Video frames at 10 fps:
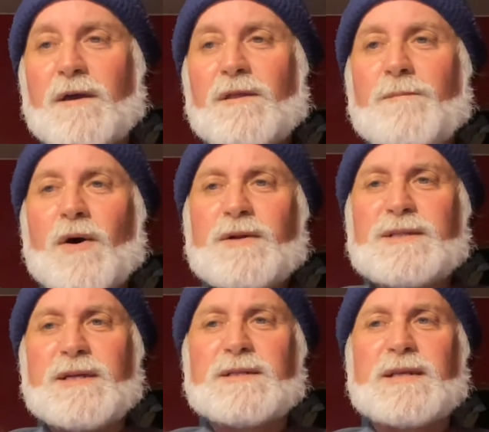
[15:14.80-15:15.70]
the bonus
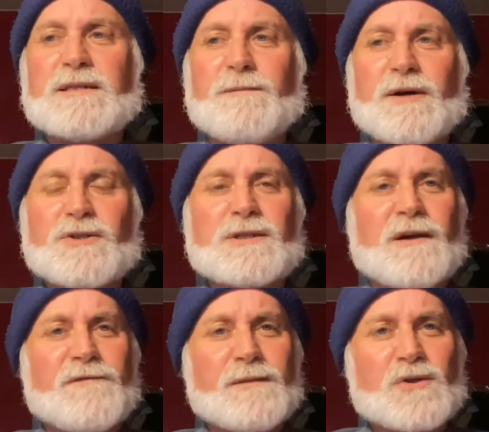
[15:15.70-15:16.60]
disc has a bunch of
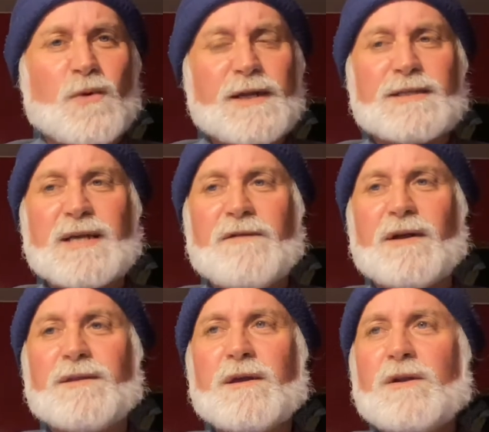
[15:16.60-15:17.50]
stuff from the
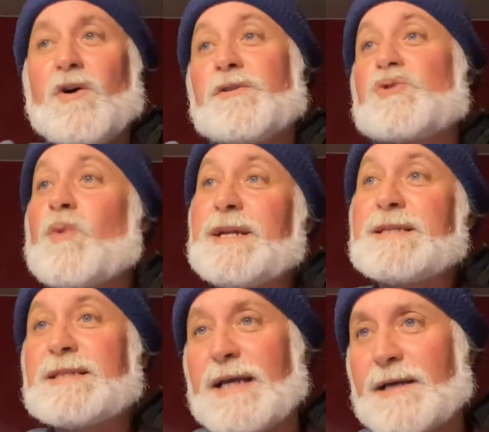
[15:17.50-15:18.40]
27th no the
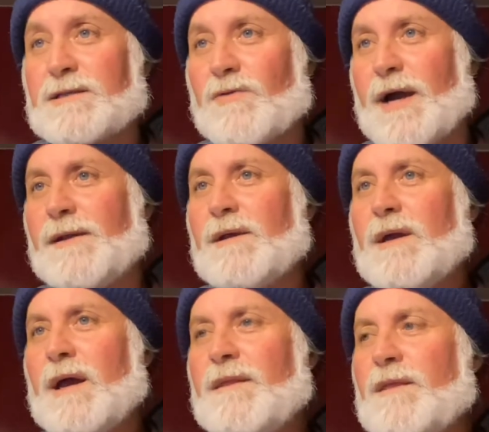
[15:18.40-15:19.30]
26th right
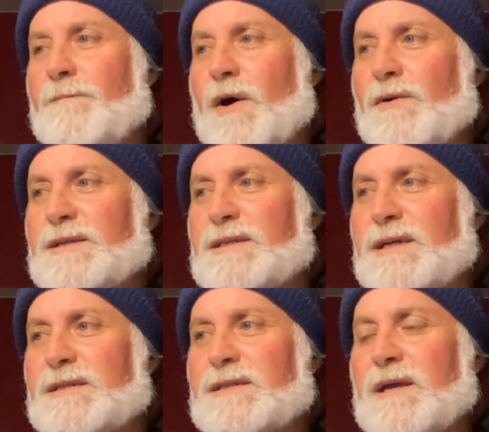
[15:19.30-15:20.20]
and then the bonus
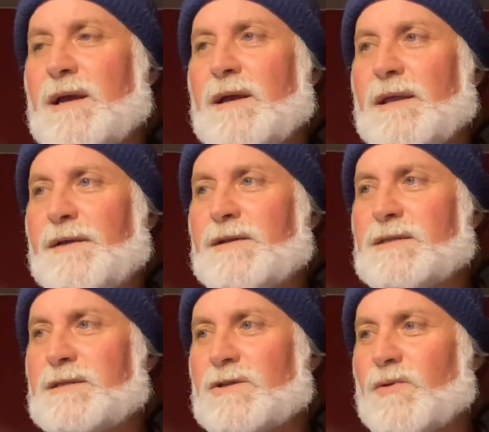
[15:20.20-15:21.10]
disc yeah, this
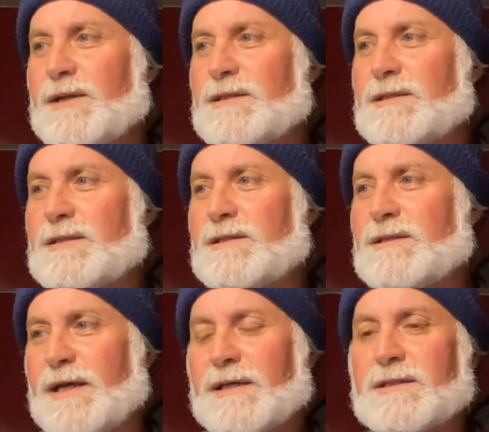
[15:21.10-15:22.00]
is the
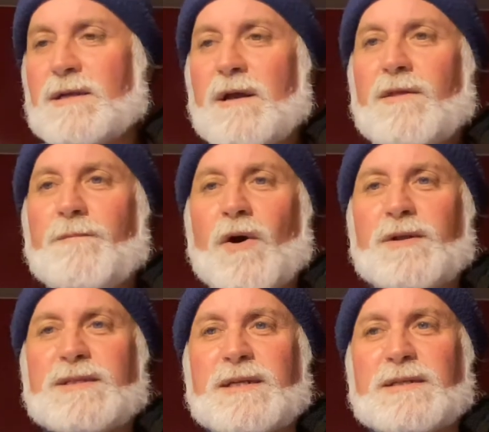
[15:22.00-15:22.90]
26th. The
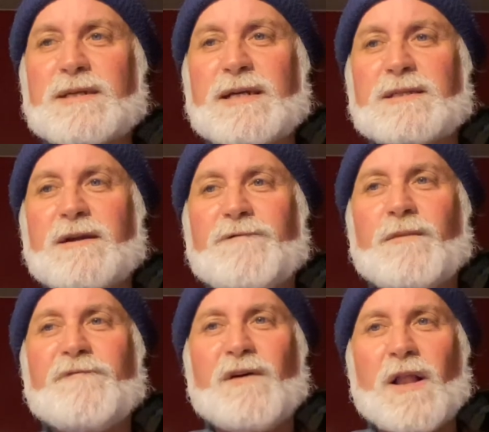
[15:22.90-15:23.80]
bonus disc has stuff from
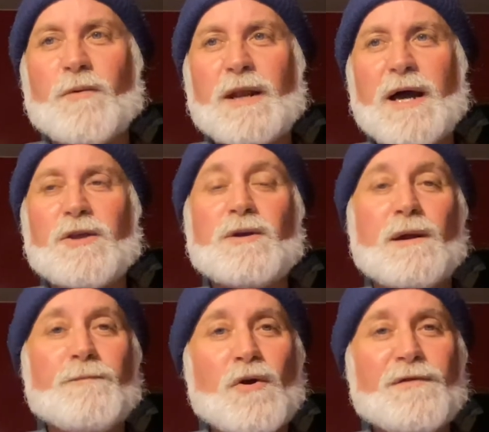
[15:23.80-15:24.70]
the following night. You get
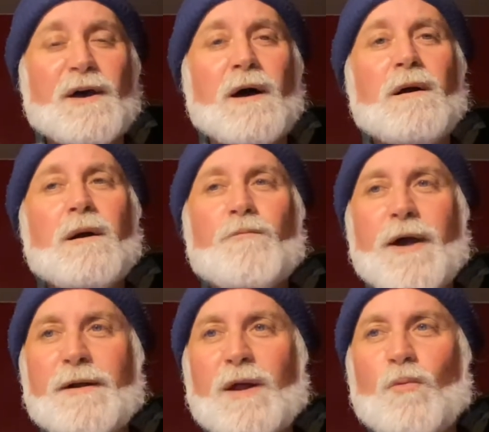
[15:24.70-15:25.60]
a Bertha,
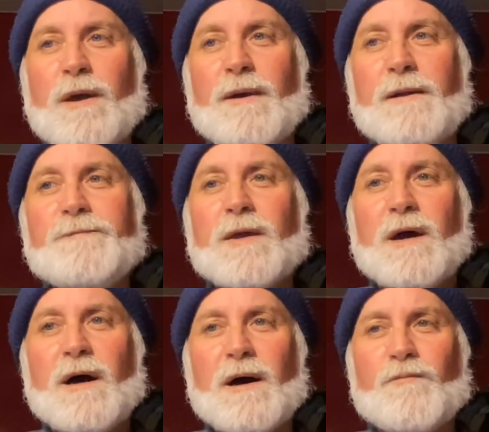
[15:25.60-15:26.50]
Brown Eyed Women,
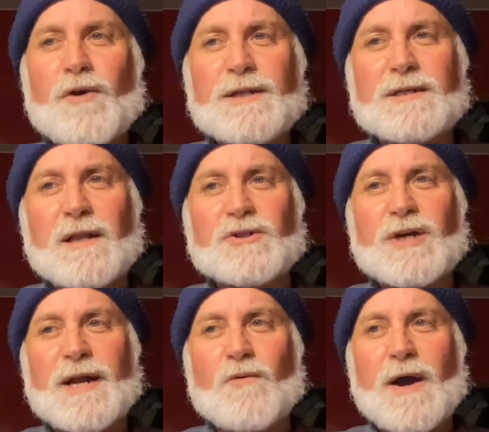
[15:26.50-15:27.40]
uh, Pretty Solid
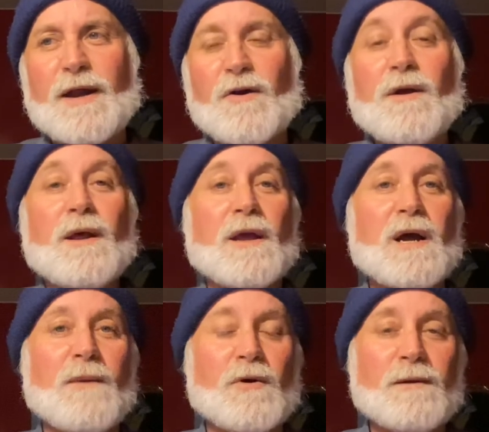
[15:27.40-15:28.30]
China Rider the
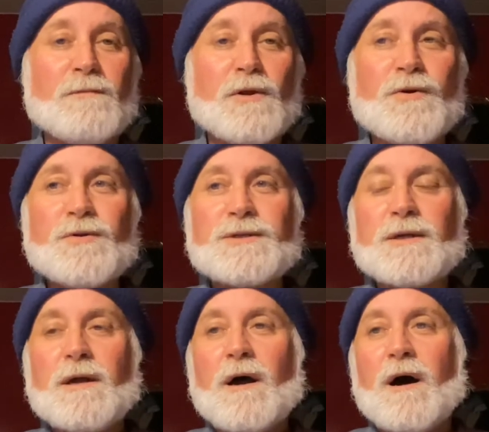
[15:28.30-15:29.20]
Cumberland Blues,
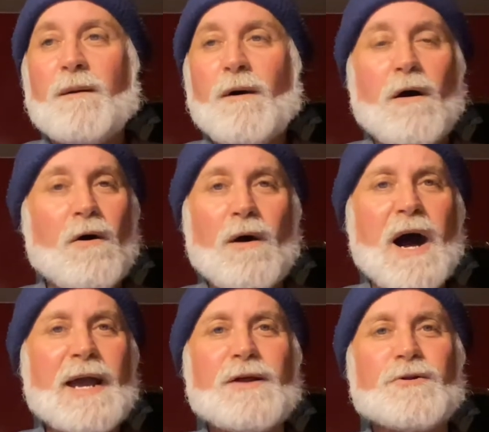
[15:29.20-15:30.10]
um, all
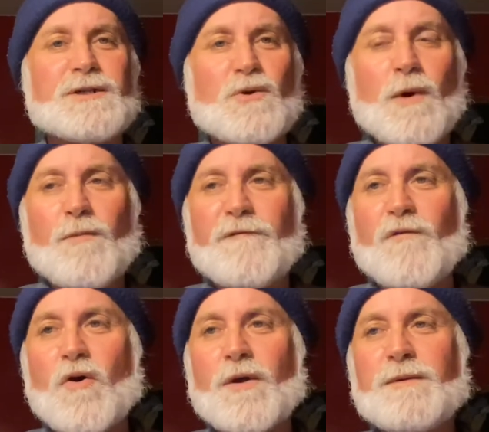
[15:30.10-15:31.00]
high energy, well
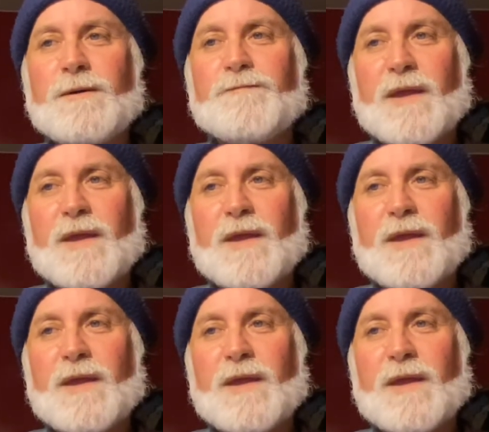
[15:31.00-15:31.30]
performed.